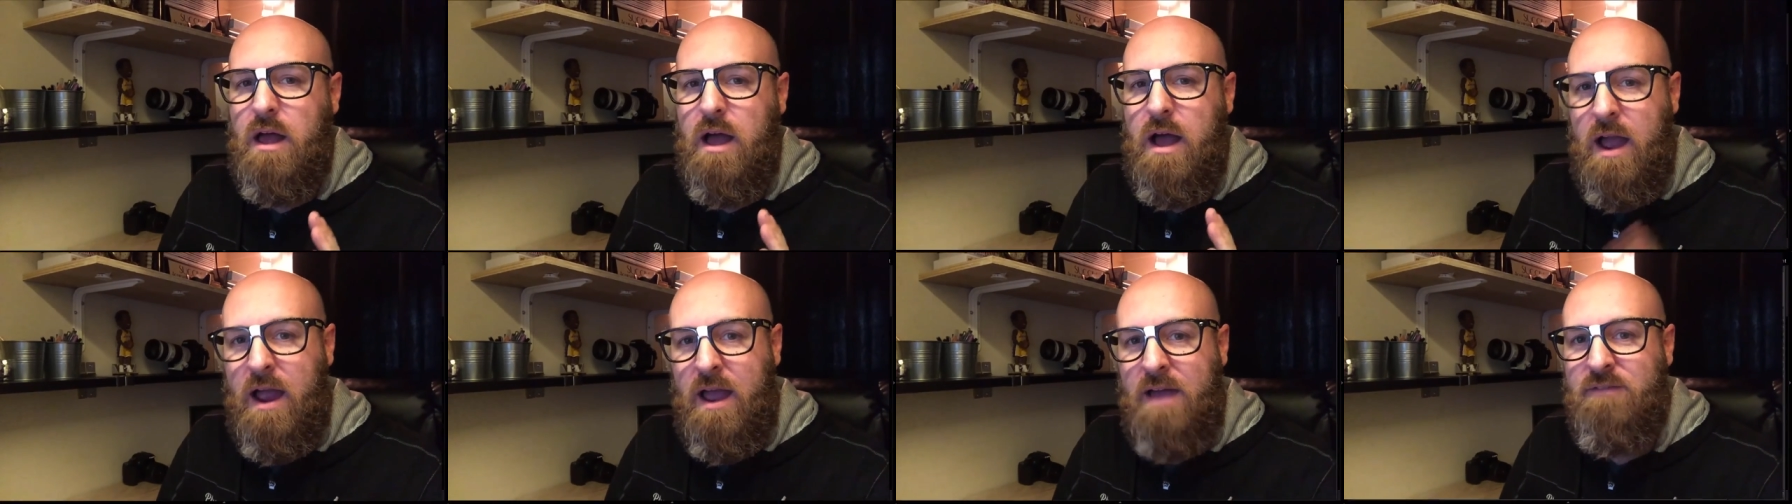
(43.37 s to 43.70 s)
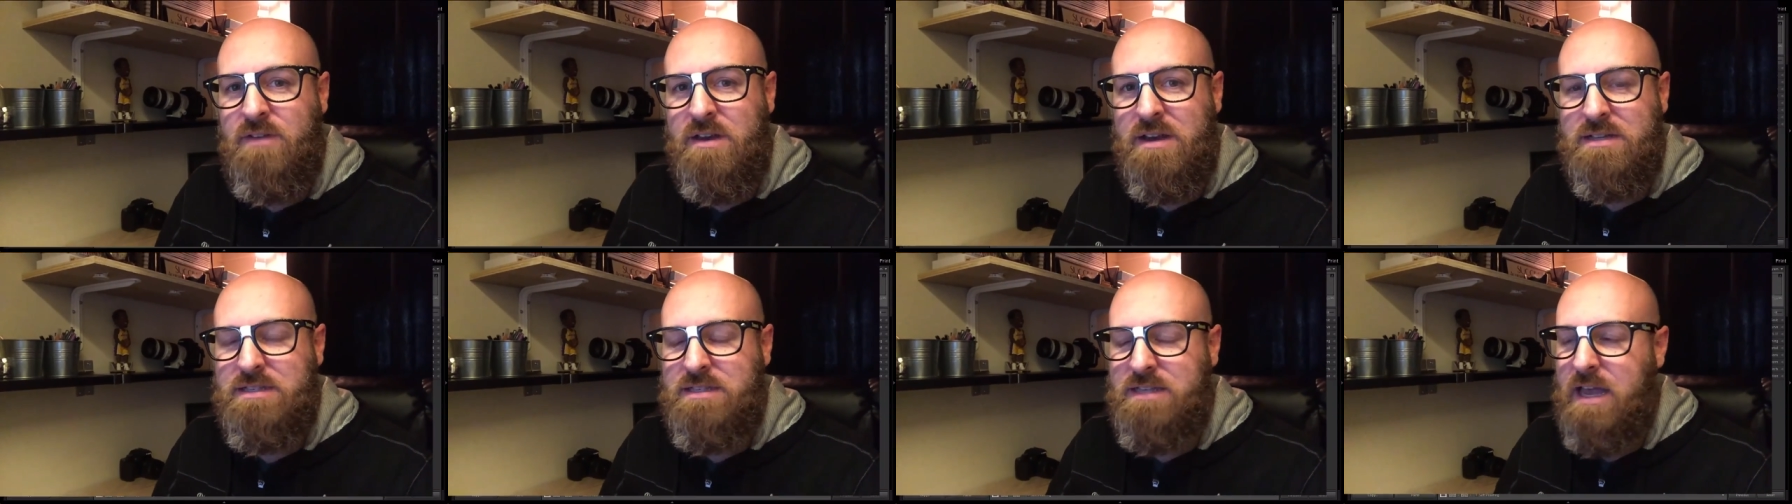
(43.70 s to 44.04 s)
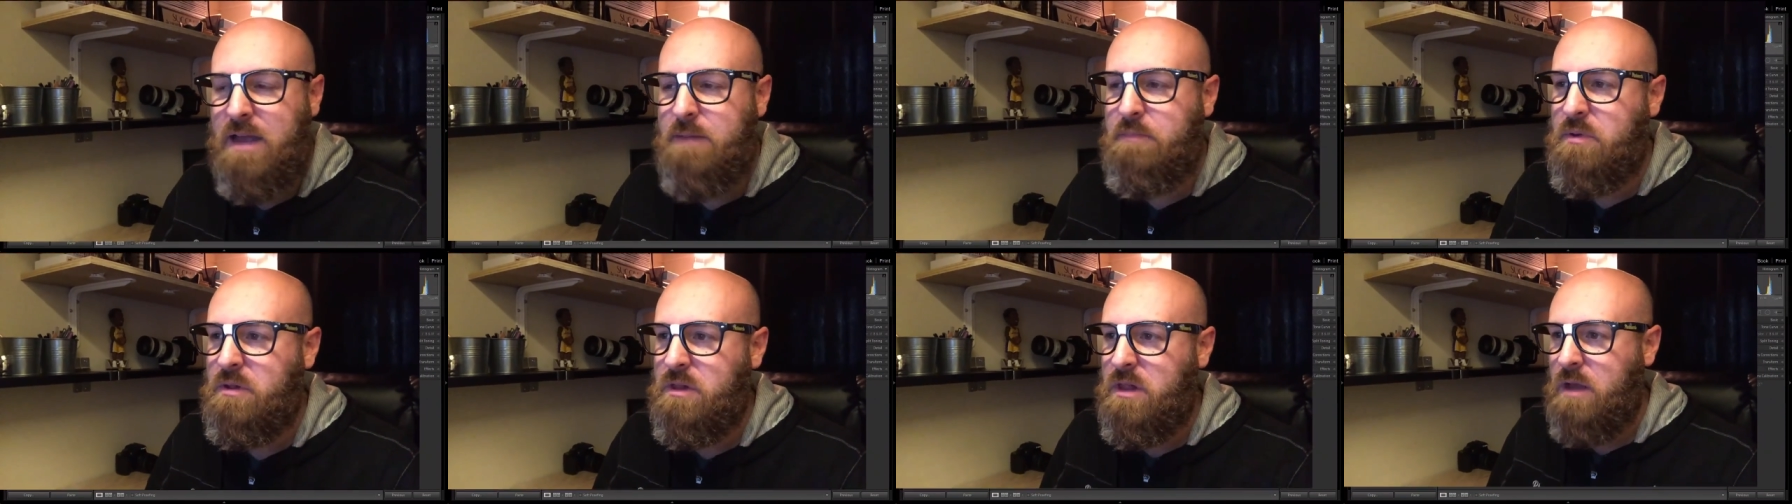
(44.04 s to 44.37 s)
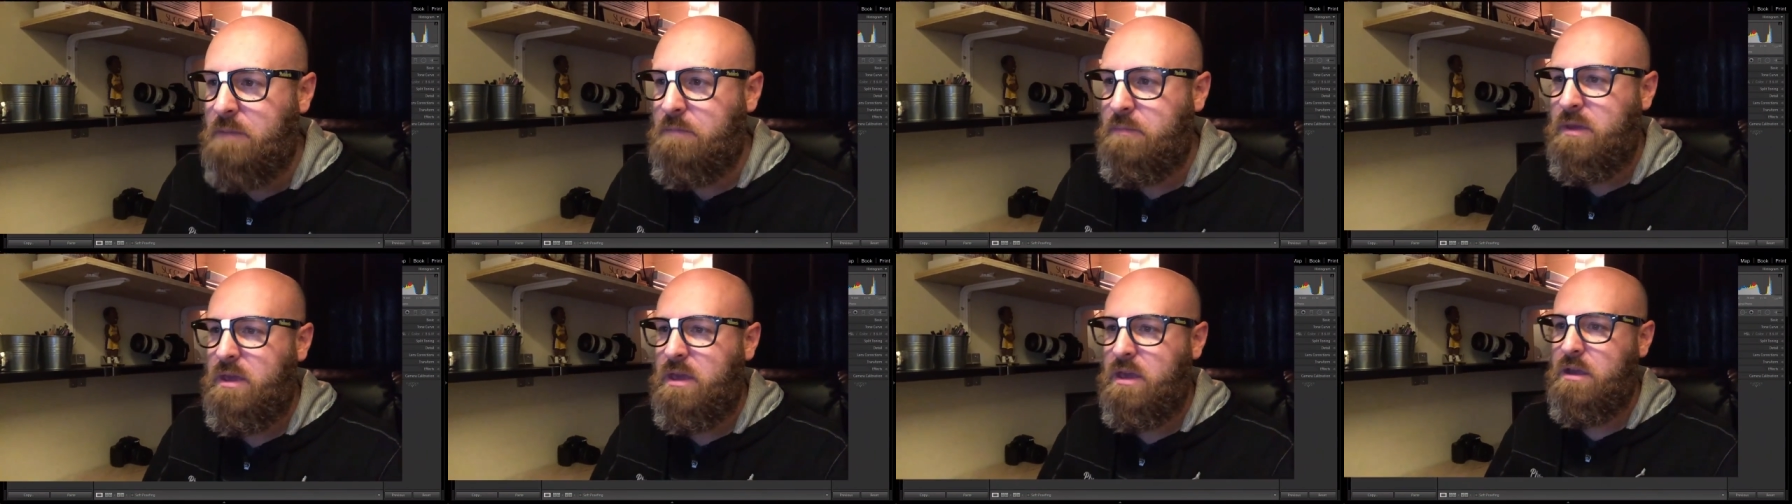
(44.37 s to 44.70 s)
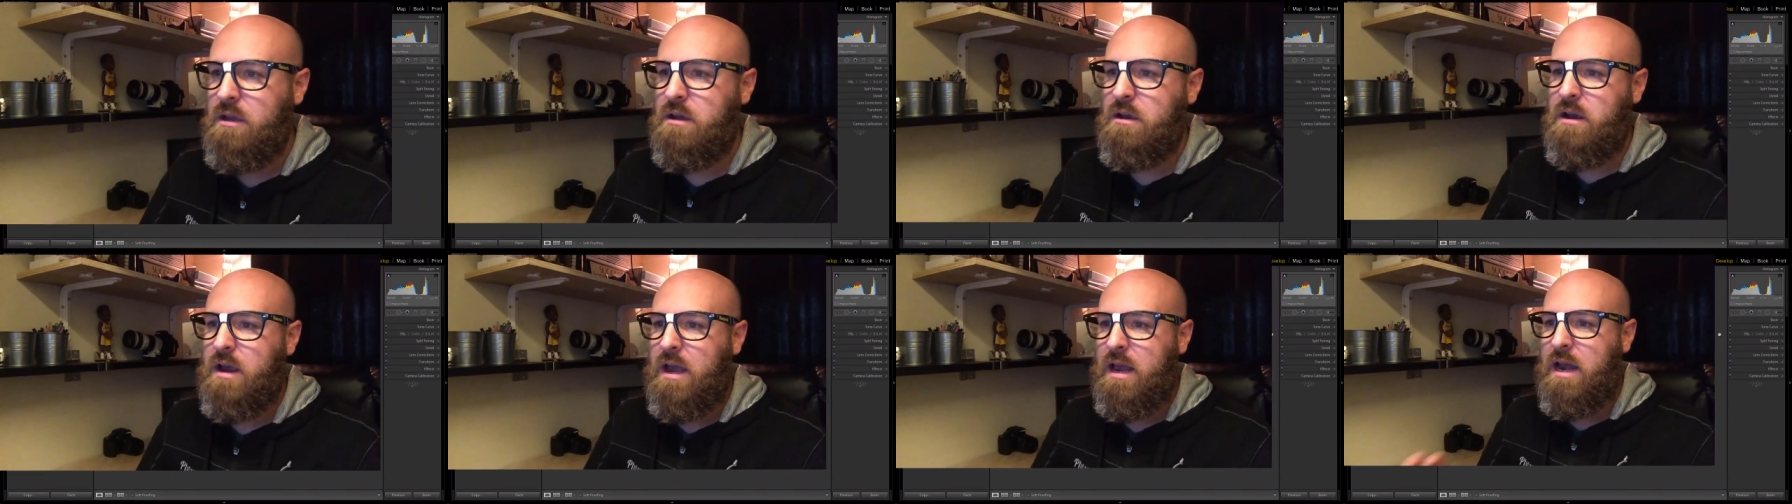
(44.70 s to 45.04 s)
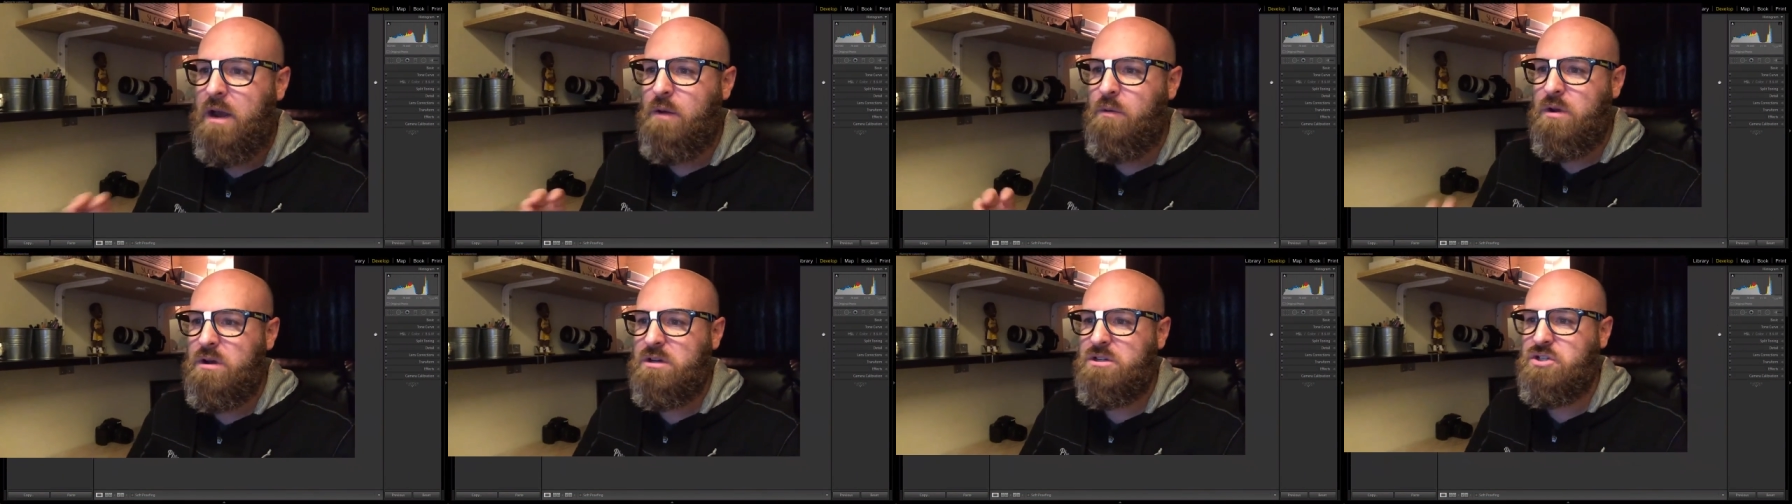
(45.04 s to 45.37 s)
I have an example up here and
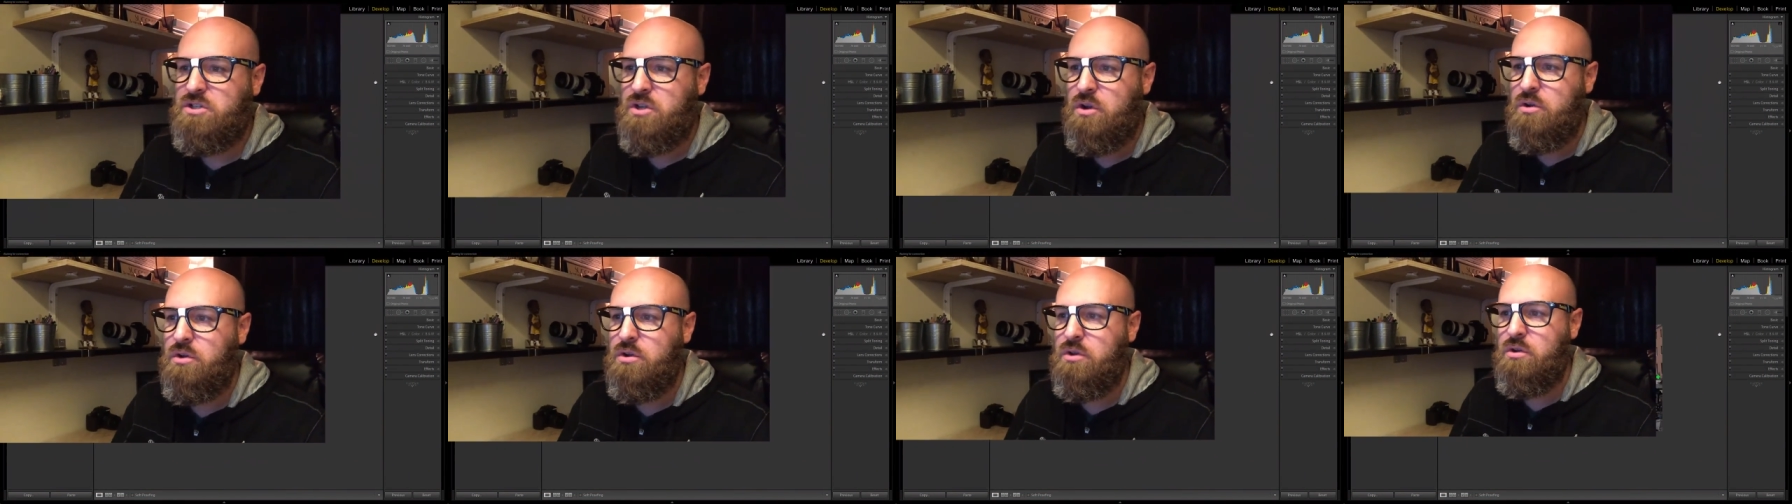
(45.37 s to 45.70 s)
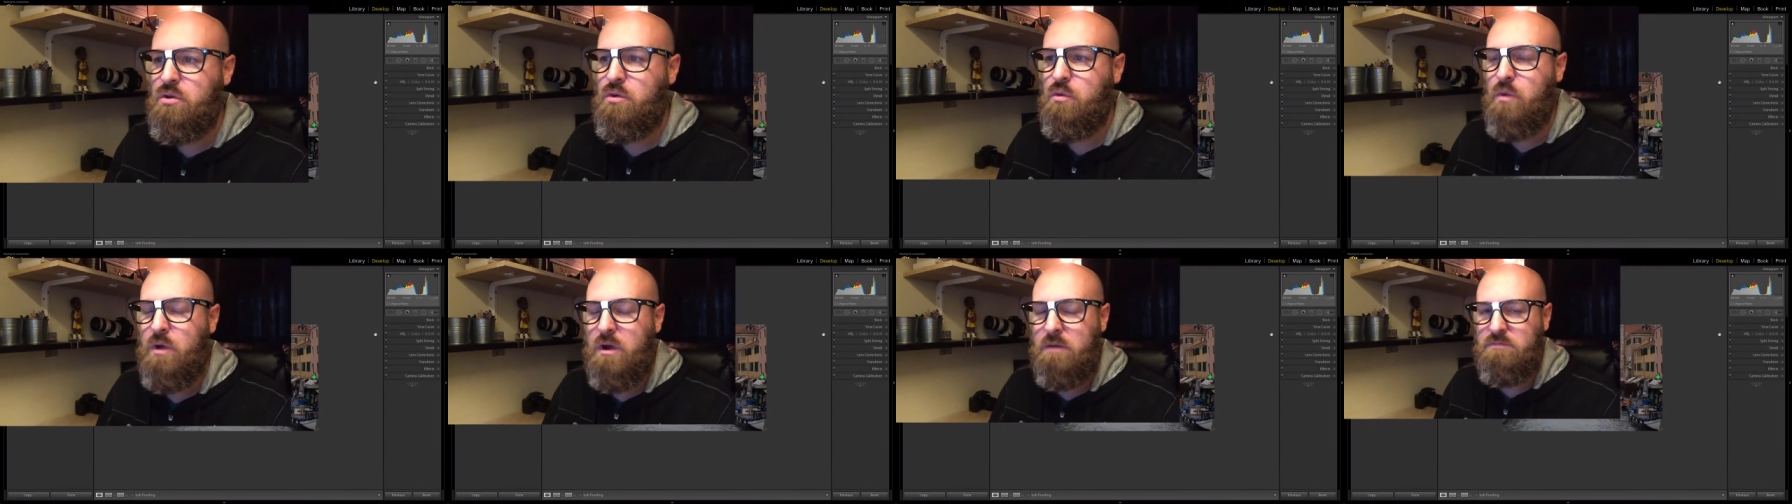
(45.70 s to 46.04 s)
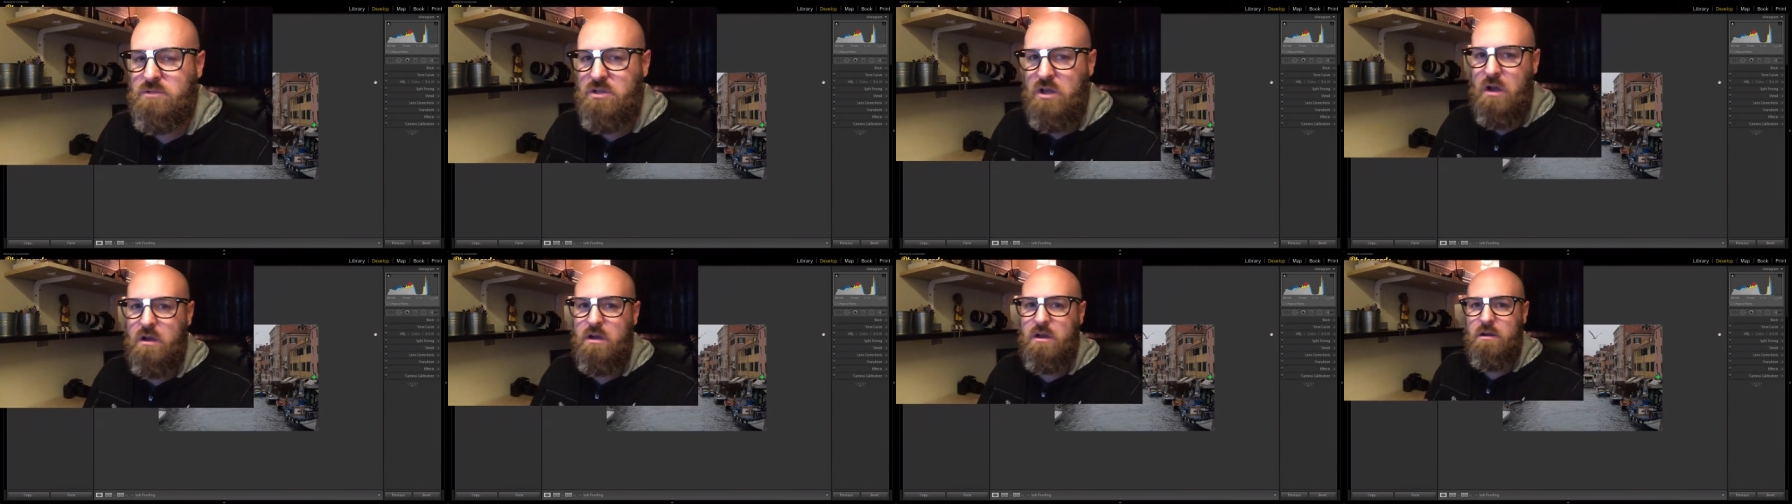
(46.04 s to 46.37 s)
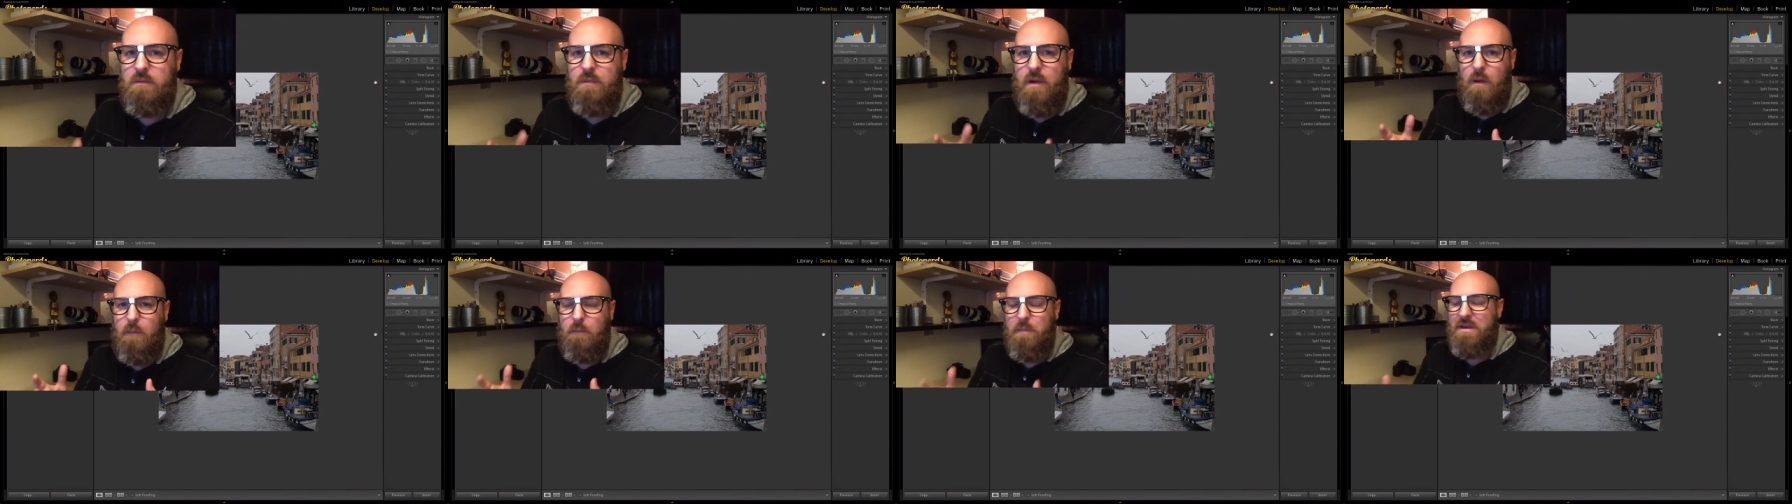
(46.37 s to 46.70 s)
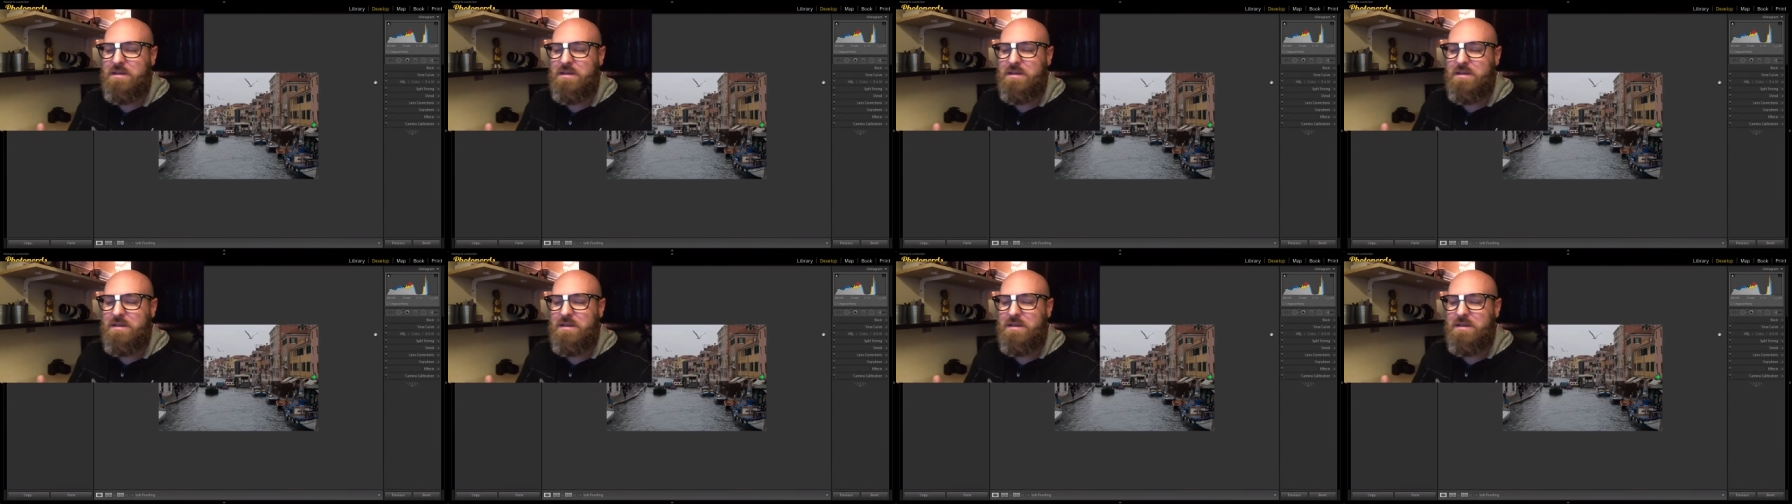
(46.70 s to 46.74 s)
I want to show you what I'm talking about.